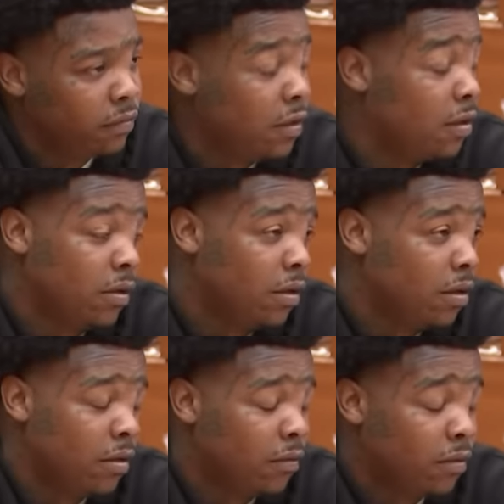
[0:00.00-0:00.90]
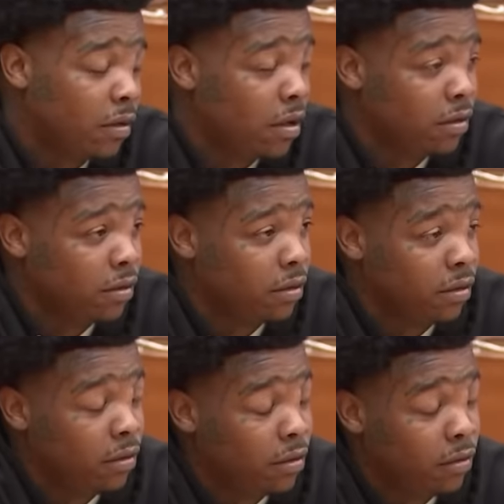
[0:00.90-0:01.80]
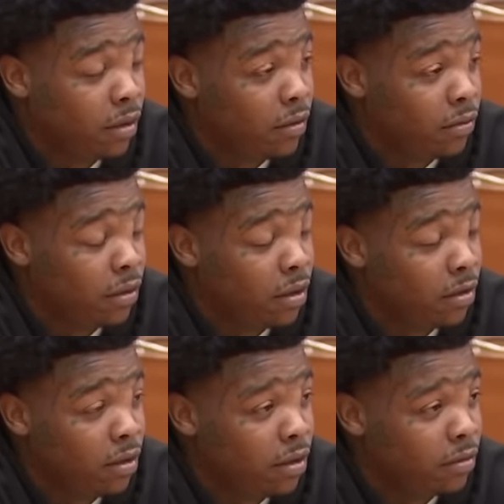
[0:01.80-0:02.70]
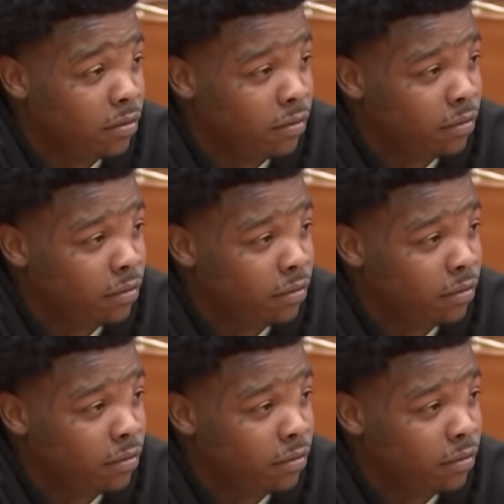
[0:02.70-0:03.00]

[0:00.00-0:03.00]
No, I don't recall seeing that. That was so long ago.